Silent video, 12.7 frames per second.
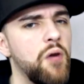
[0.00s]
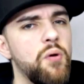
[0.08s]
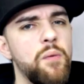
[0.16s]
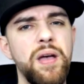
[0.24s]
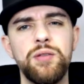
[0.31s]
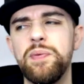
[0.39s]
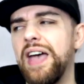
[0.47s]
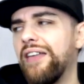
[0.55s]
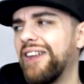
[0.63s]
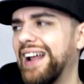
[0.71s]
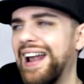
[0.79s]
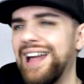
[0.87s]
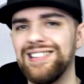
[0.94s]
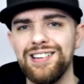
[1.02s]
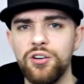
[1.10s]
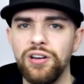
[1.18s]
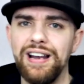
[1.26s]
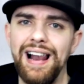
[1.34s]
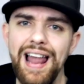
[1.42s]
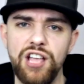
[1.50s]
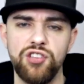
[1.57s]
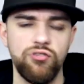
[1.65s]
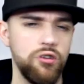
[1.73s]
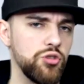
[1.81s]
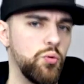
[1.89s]
We're meant to be getting the classic looking
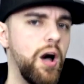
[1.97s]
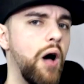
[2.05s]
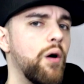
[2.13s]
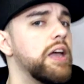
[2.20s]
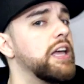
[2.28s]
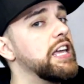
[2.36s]
Elektra as well.